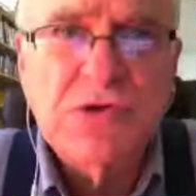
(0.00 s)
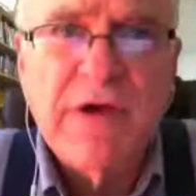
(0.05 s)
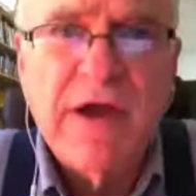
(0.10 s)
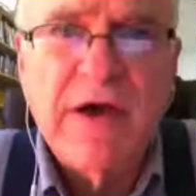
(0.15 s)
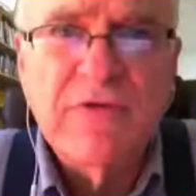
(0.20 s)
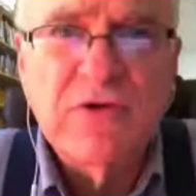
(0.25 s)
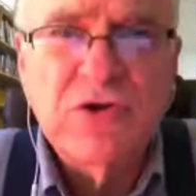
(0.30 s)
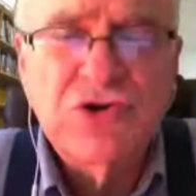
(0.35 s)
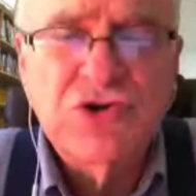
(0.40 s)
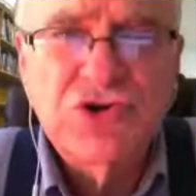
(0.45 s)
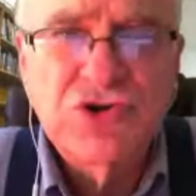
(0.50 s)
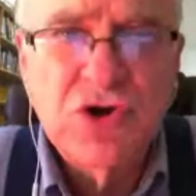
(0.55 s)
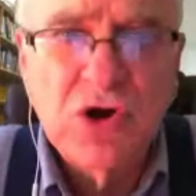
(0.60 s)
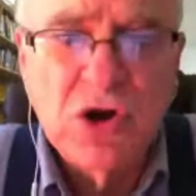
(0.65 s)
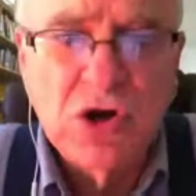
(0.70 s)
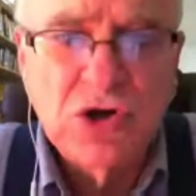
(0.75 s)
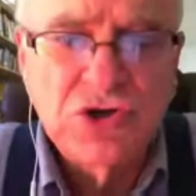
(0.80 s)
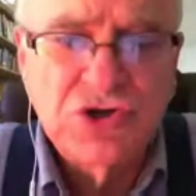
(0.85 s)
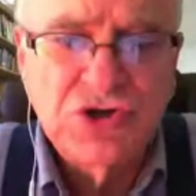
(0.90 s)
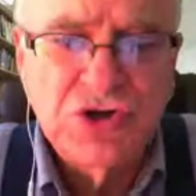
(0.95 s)
how the
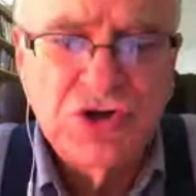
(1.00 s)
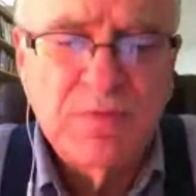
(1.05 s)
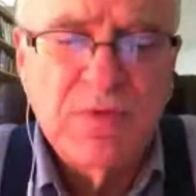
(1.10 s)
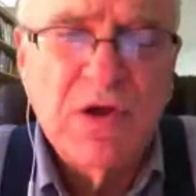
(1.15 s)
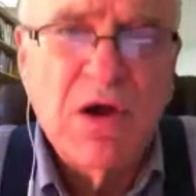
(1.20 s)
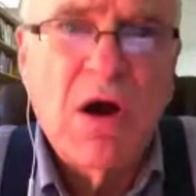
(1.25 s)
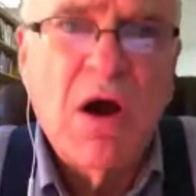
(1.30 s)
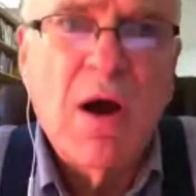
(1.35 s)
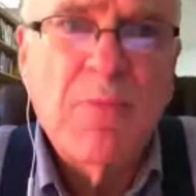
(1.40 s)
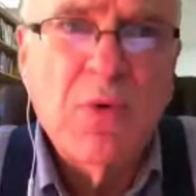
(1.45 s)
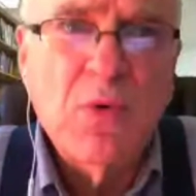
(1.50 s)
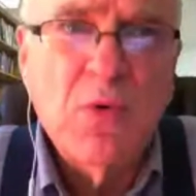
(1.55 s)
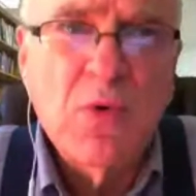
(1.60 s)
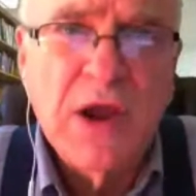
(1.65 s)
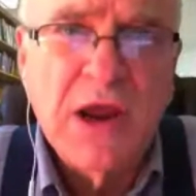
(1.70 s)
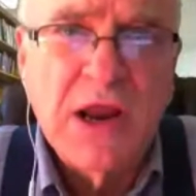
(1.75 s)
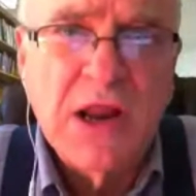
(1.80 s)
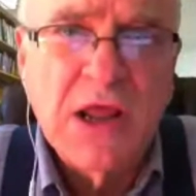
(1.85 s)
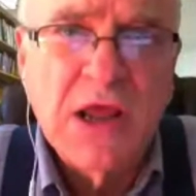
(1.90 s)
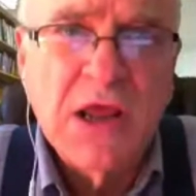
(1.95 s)
church should be
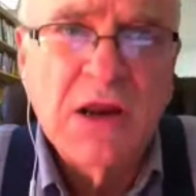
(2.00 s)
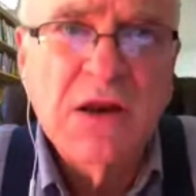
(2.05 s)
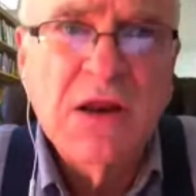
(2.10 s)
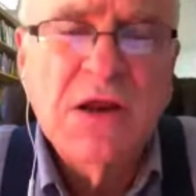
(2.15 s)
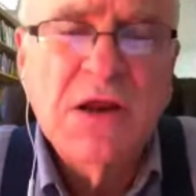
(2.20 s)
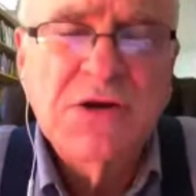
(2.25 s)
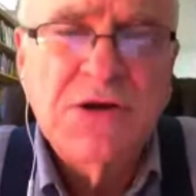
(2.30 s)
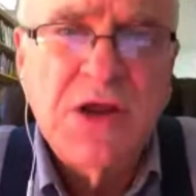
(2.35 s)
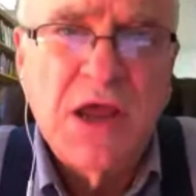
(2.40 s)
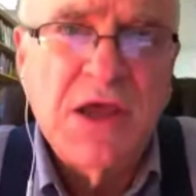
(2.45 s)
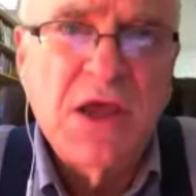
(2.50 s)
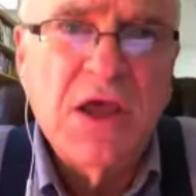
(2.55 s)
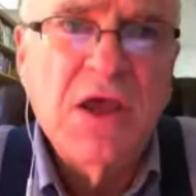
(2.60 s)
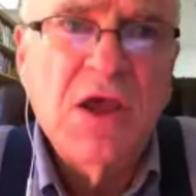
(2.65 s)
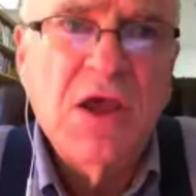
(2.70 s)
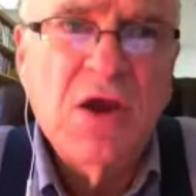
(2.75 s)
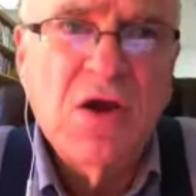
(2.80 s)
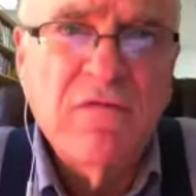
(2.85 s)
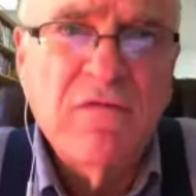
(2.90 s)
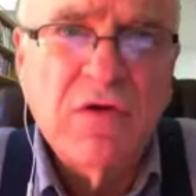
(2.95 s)
operating and taking
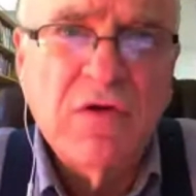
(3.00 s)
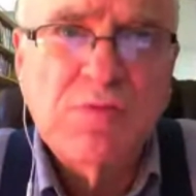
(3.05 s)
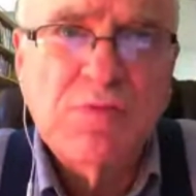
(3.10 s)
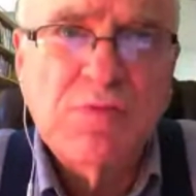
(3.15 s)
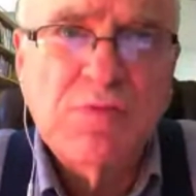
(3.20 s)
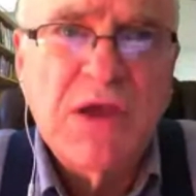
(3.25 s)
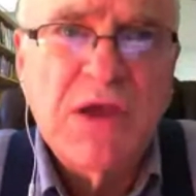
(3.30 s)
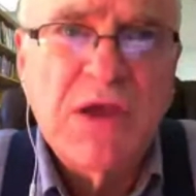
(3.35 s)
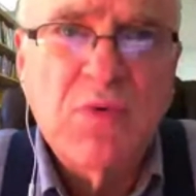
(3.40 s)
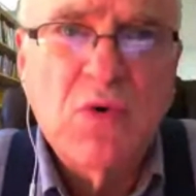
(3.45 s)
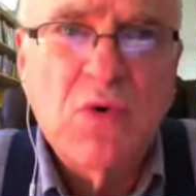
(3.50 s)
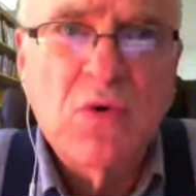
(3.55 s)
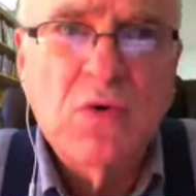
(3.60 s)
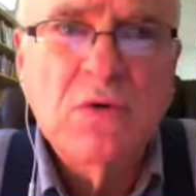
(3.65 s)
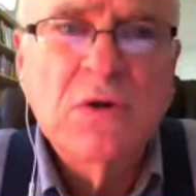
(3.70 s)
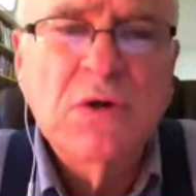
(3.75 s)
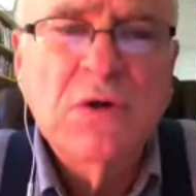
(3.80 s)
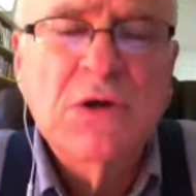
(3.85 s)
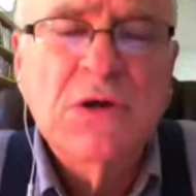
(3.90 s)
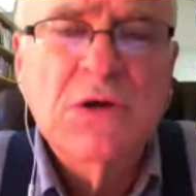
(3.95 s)
care of its people